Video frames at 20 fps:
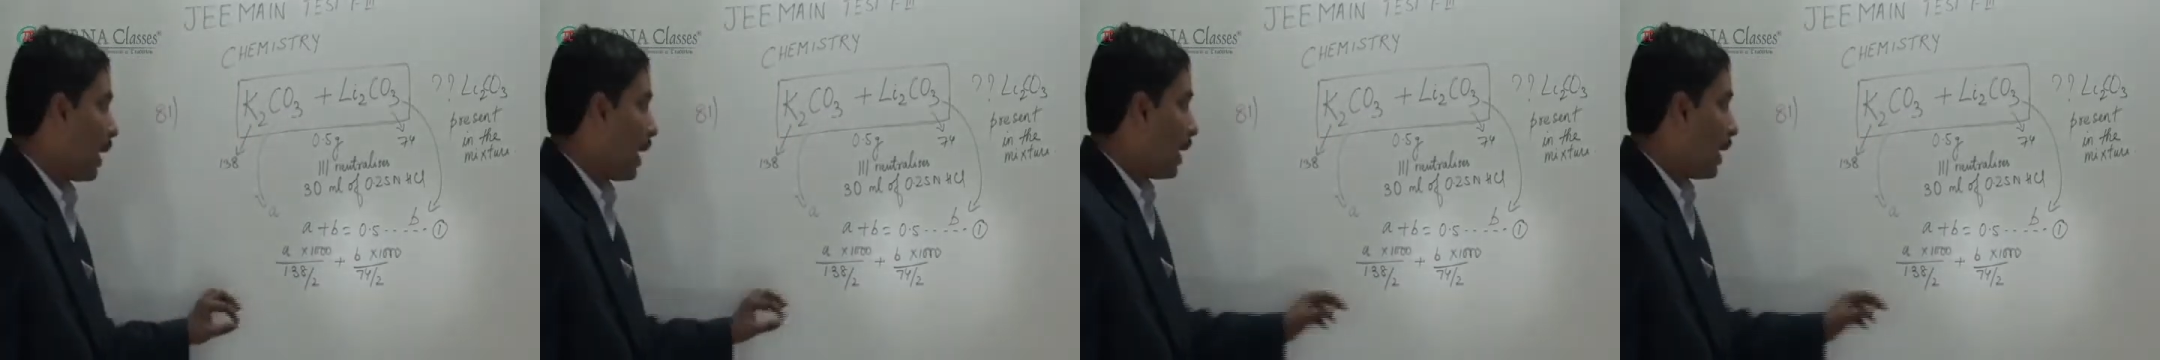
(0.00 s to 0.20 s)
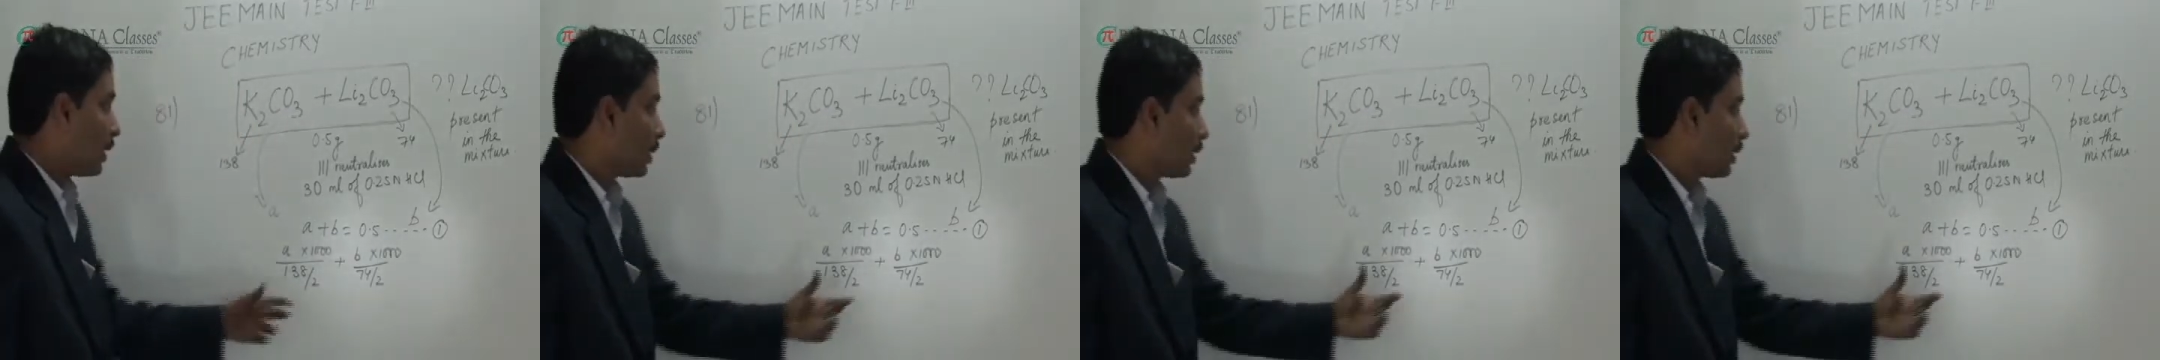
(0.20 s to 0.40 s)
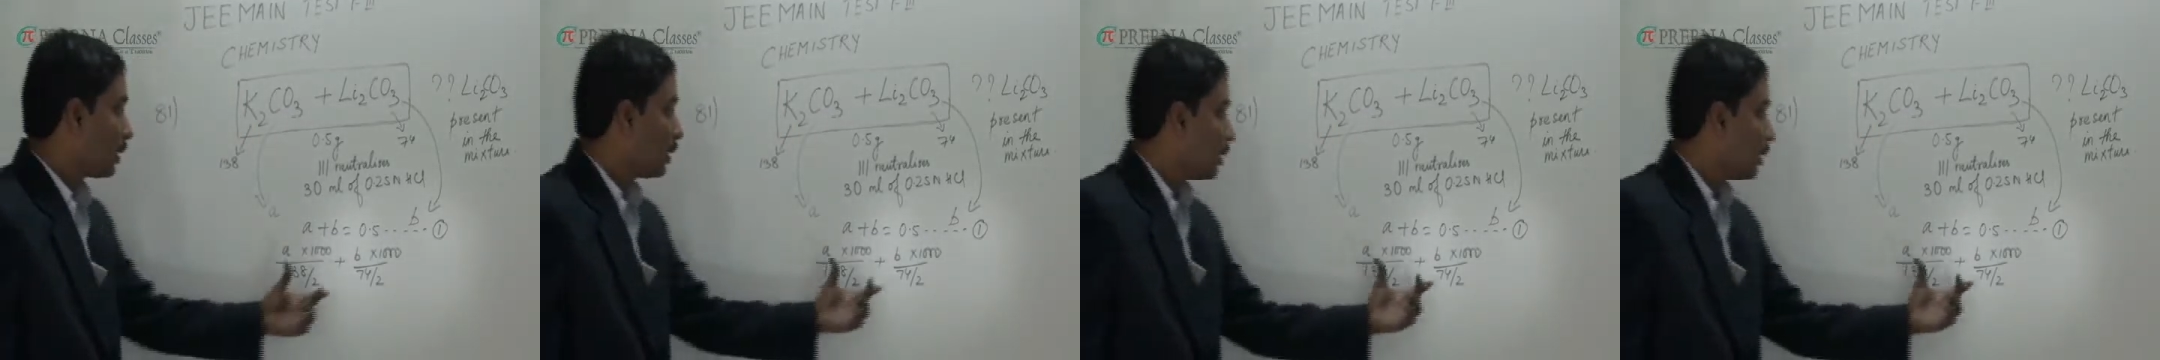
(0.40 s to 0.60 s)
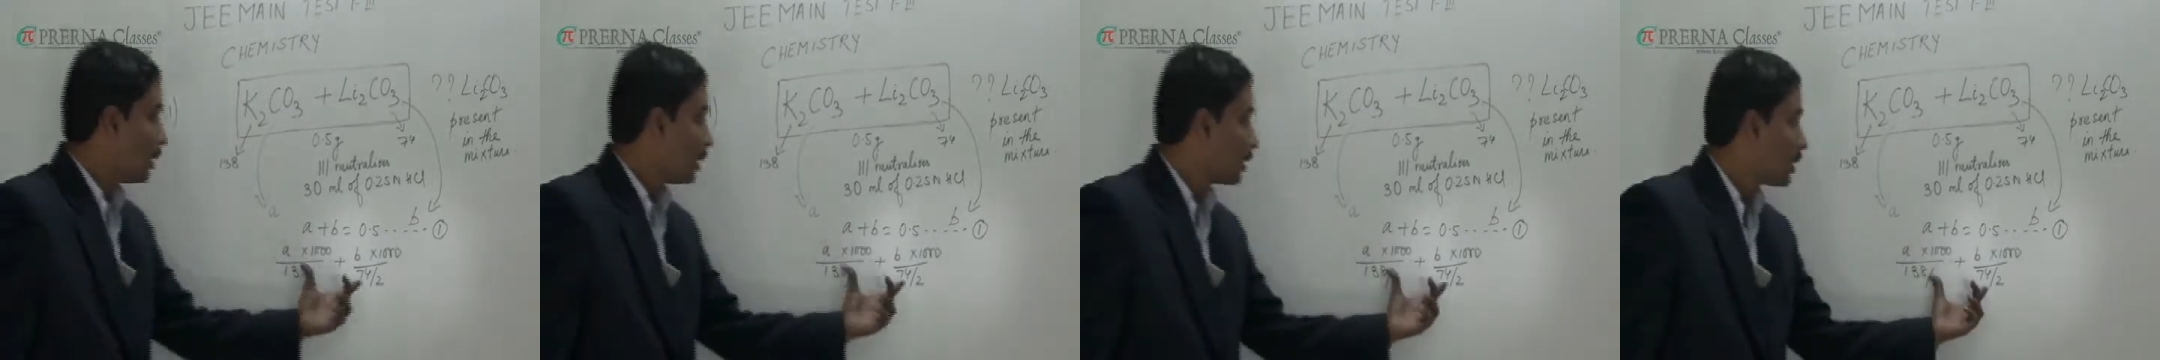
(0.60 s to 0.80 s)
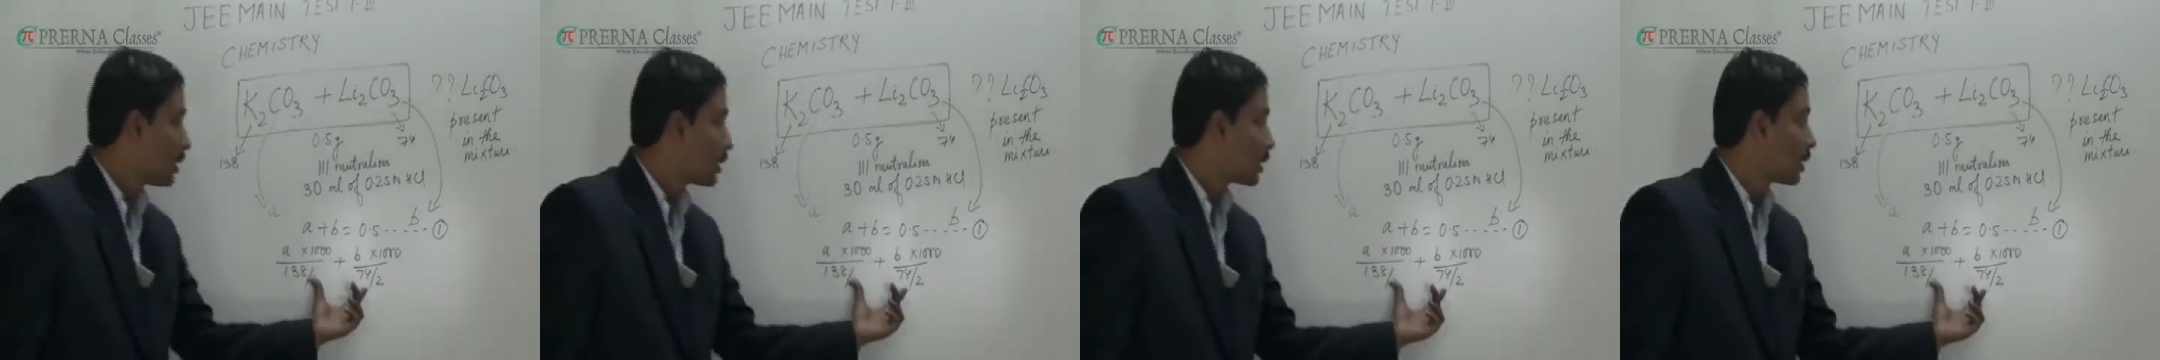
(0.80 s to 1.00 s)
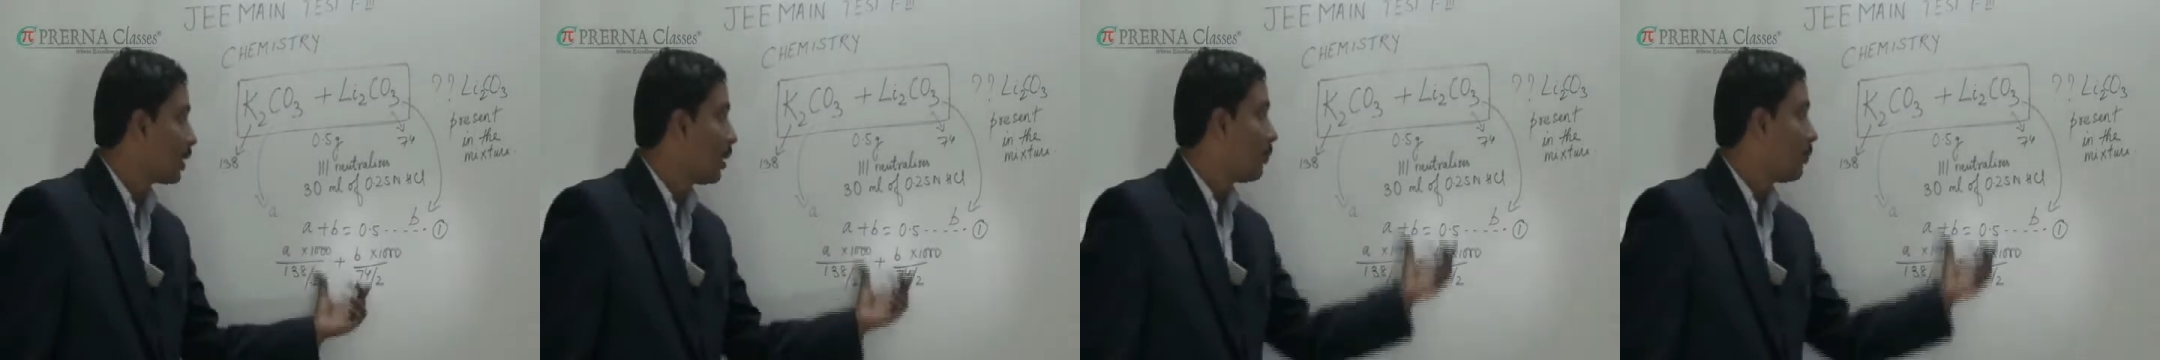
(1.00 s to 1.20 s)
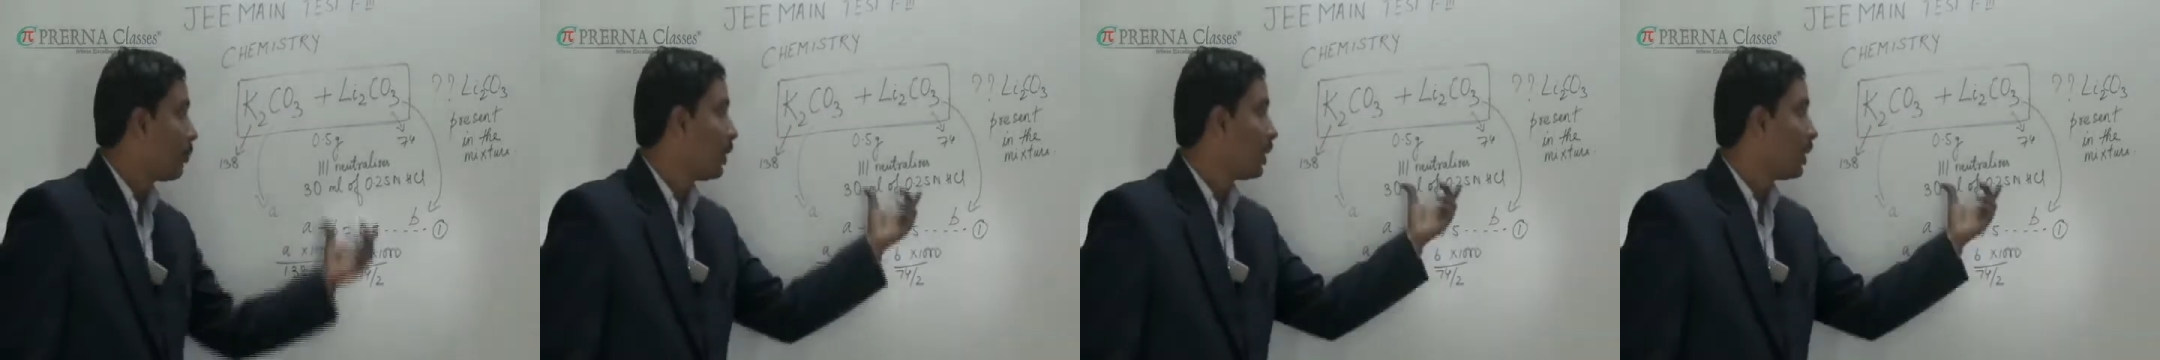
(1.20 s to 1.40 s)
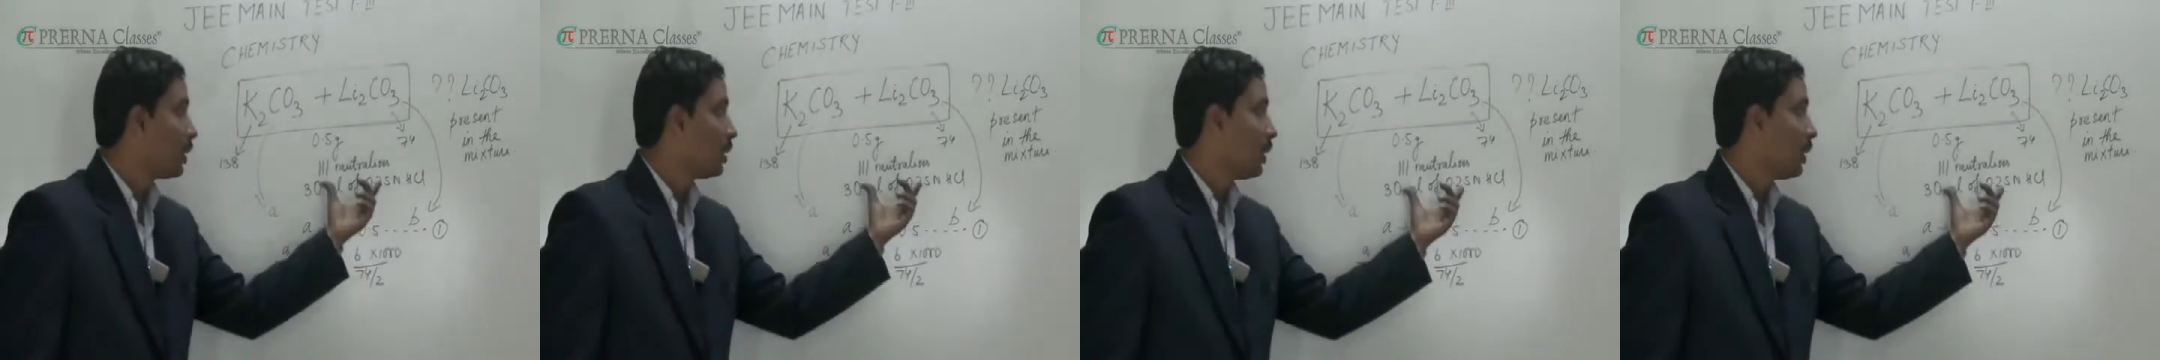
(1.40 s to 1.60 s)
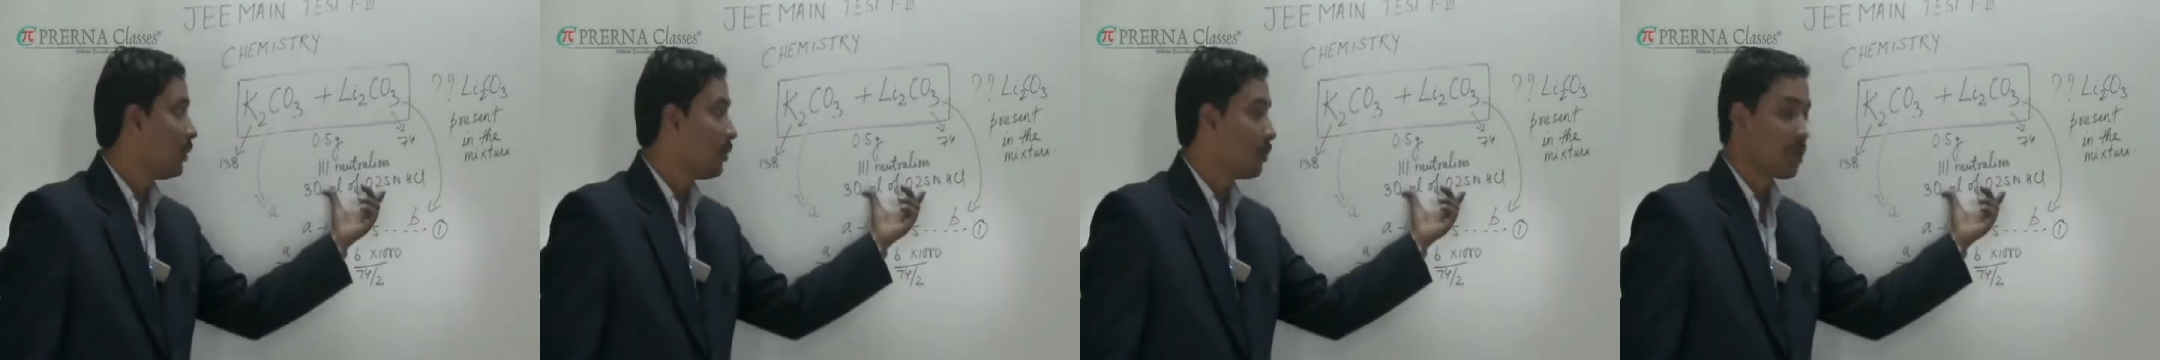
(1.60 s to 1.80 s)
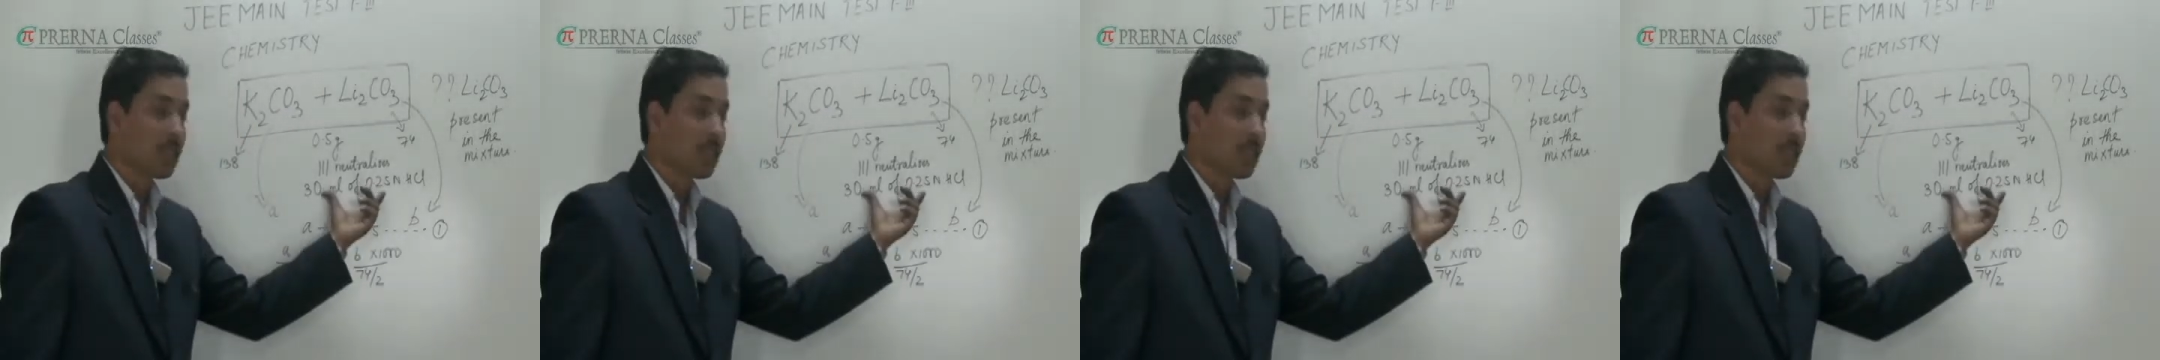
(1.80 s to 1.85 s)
and this is completely